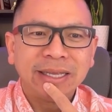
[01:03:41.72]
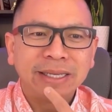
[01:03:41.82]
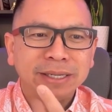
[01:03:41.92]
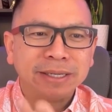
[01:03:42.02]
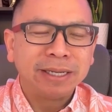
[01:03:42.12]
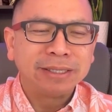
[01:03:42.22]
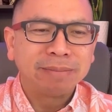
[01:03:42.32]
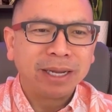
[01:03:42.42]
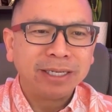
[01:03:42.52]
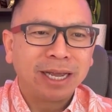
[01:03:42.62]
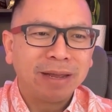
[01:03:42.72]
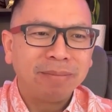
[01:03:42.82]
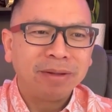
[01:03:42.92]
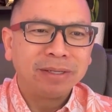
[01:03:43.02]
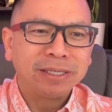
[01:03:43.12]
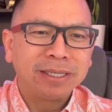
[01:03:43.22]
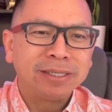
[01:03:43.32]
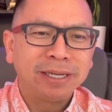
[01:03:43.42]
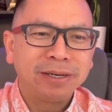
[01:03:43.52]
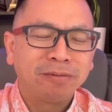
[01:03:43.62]
Is it my time? Is the
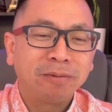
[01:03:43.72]
signal